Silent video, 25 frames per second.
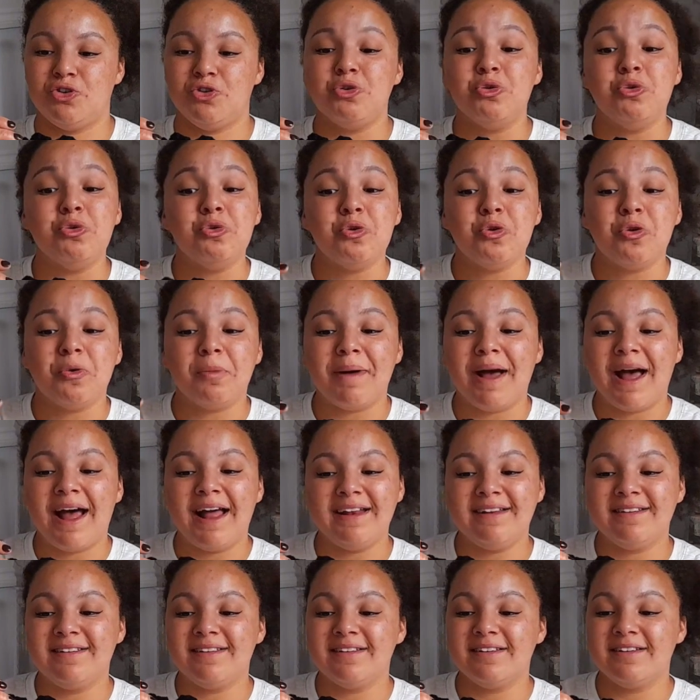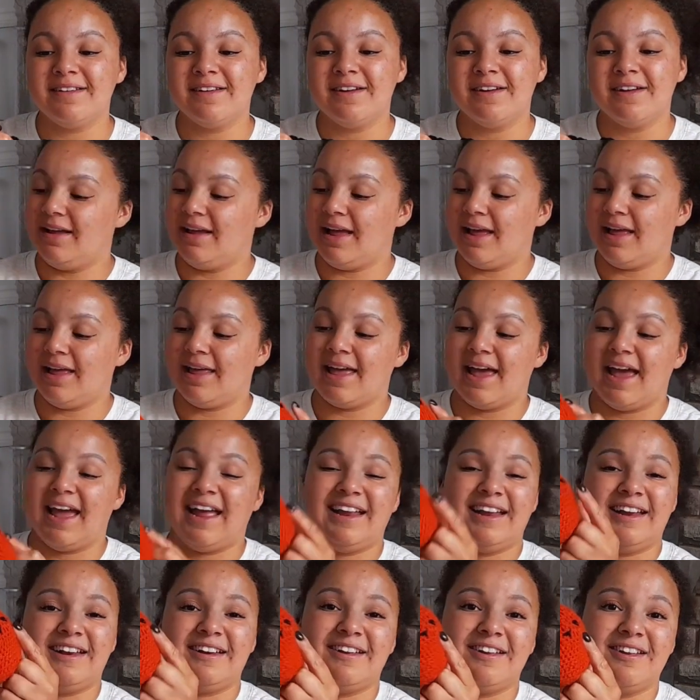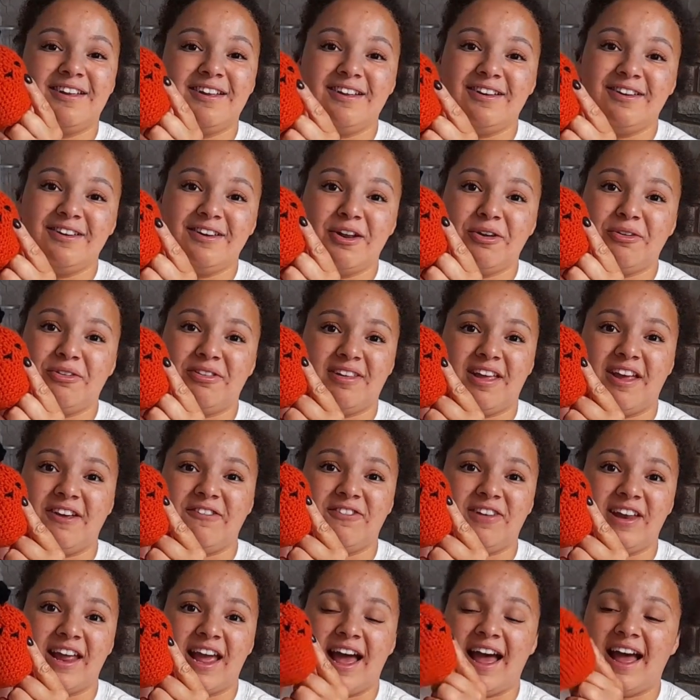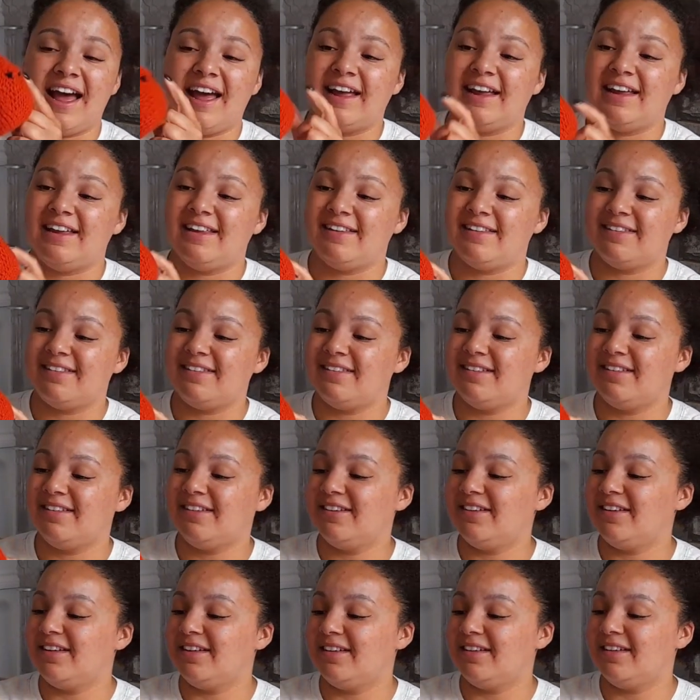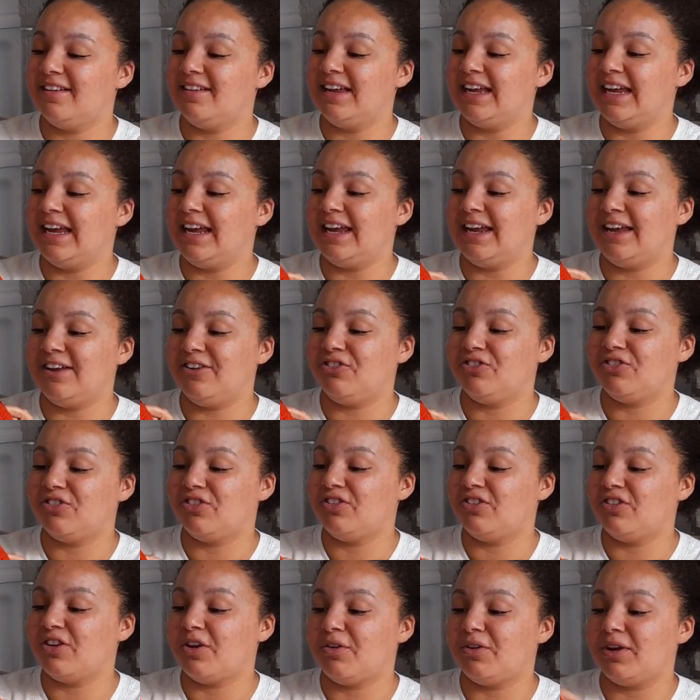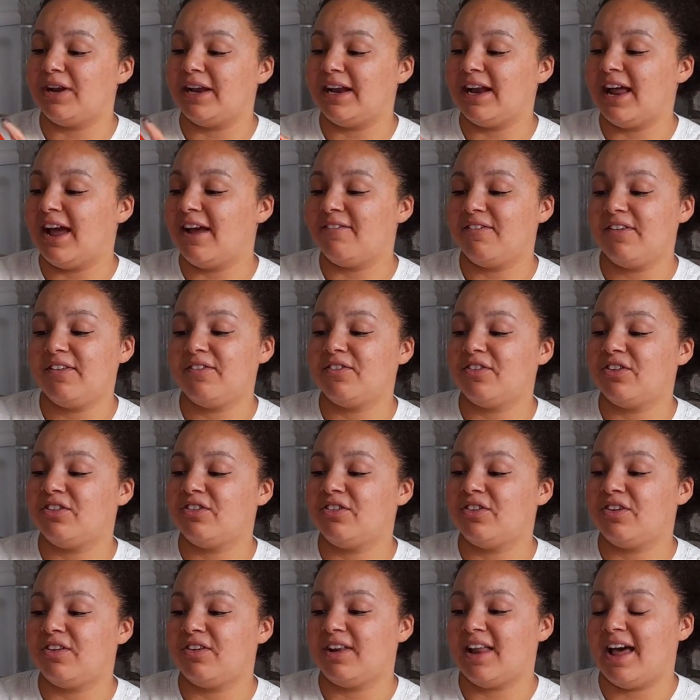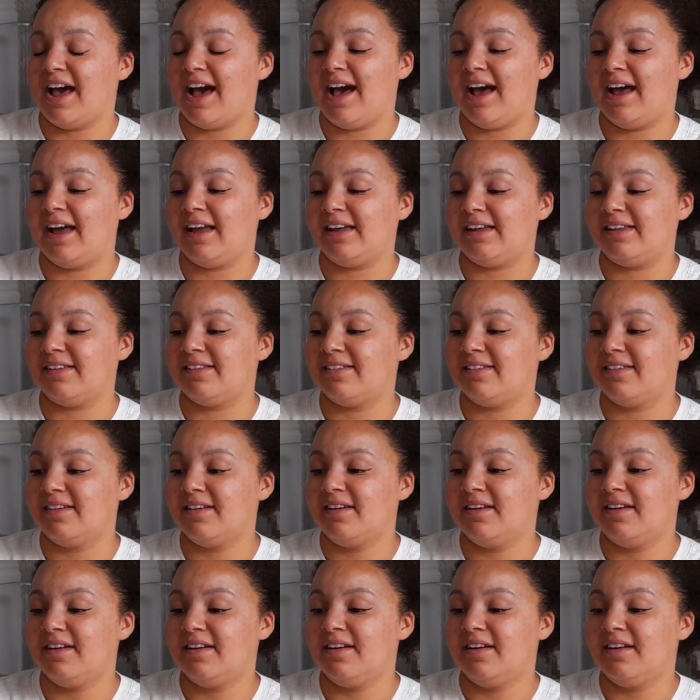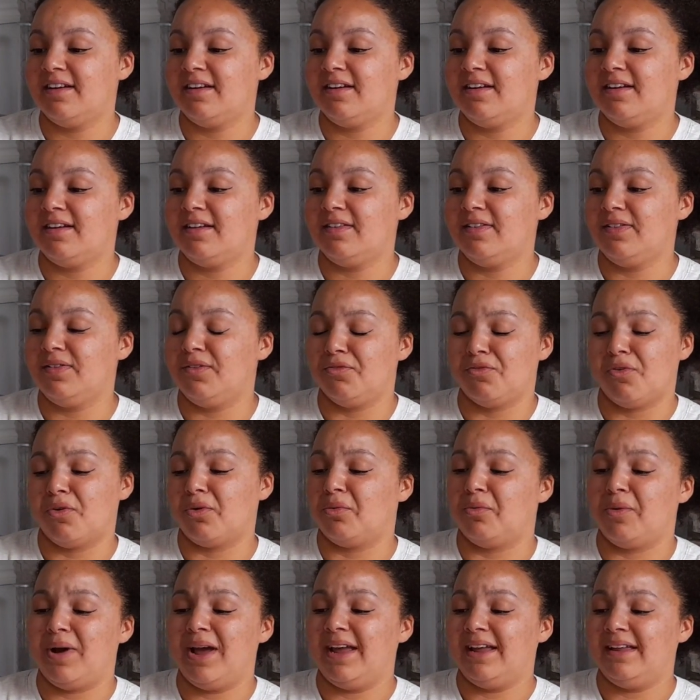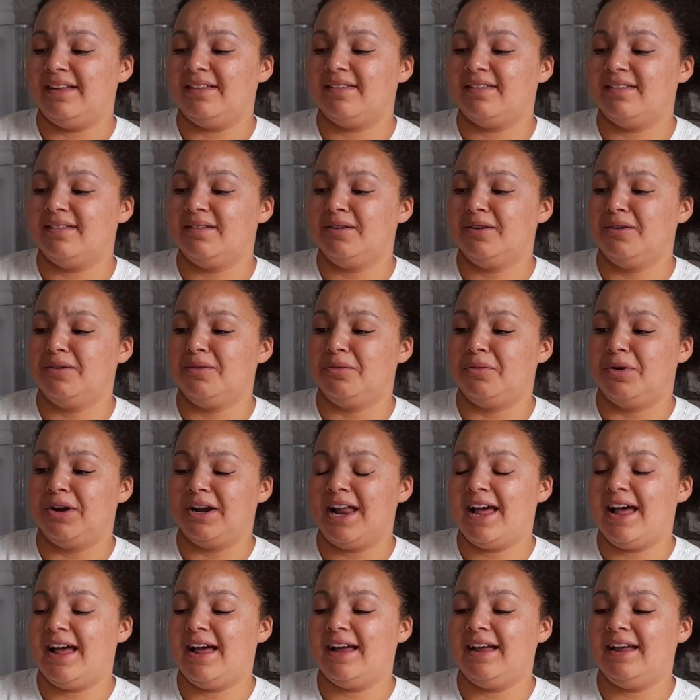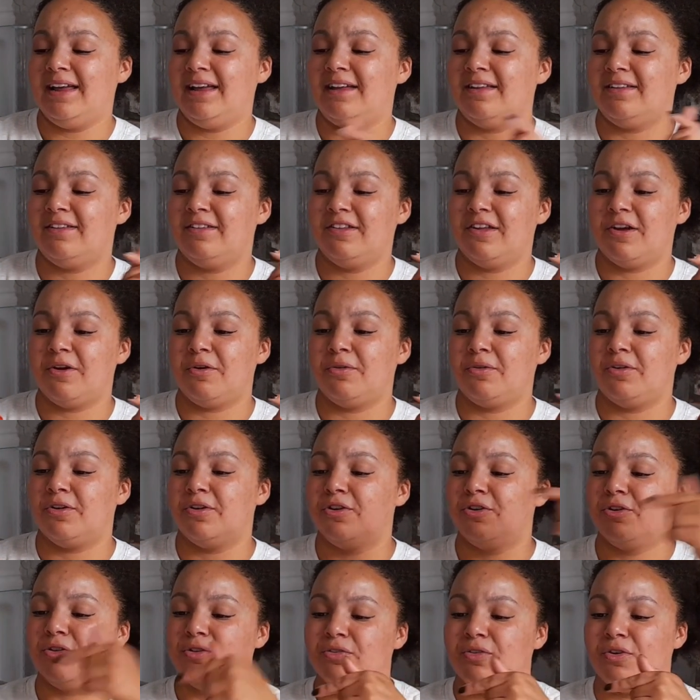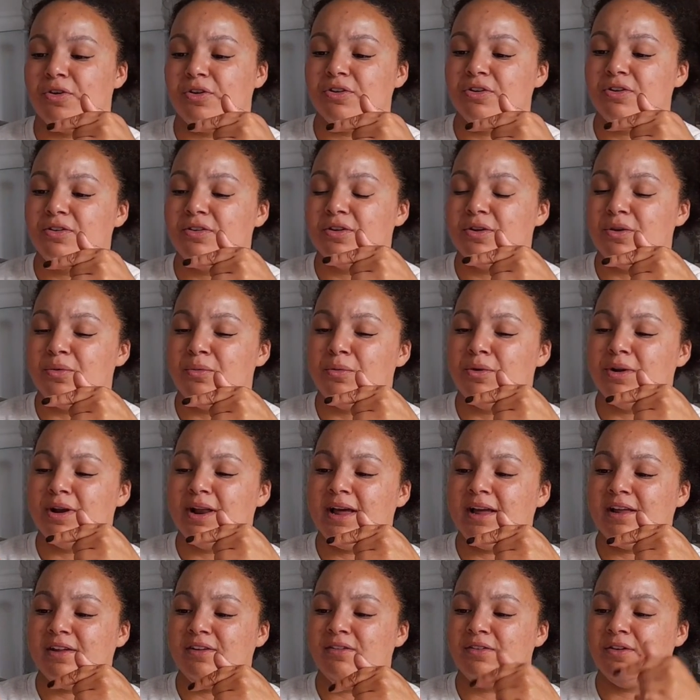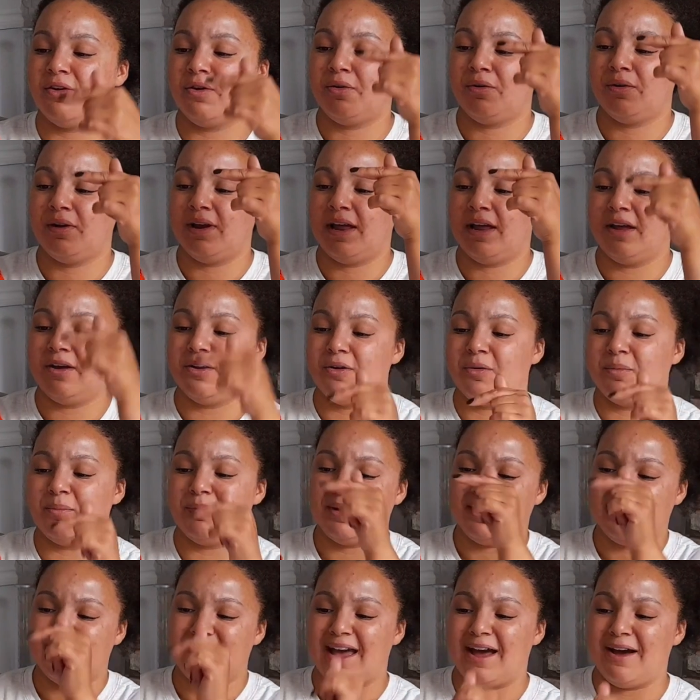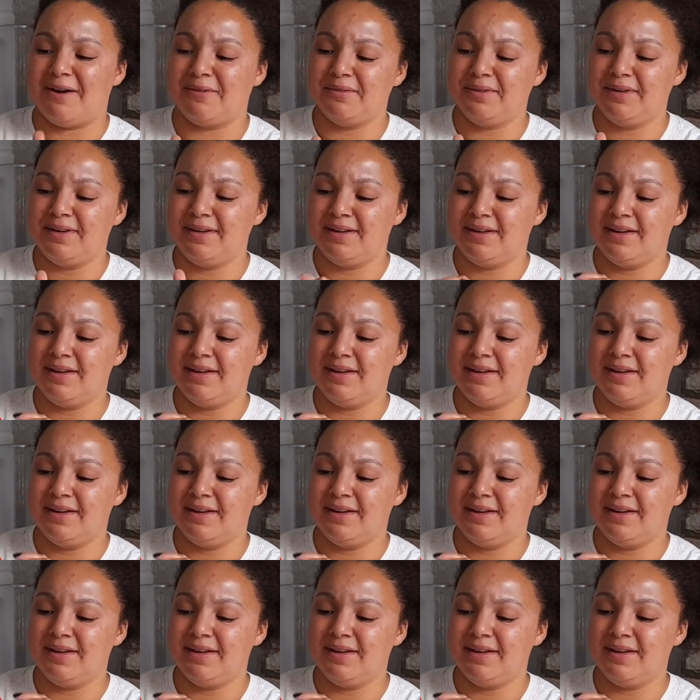too bad. Again, no safety eyes, it's just sewn in. I've even sewn the eyes the wrong ways. One eye is sewn across and one eye is sewn like up and down.